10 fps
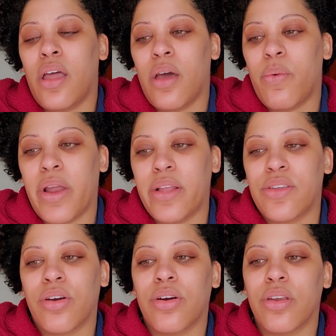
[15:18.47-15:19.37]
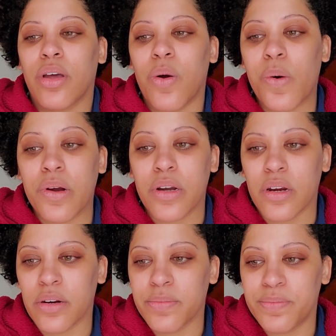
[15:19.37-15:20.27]
And when I turned the
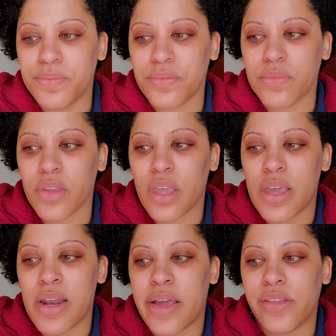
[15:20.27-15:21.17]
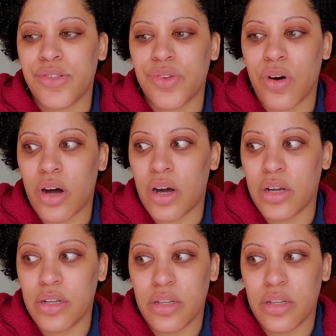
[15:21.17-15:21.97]
corner and I saw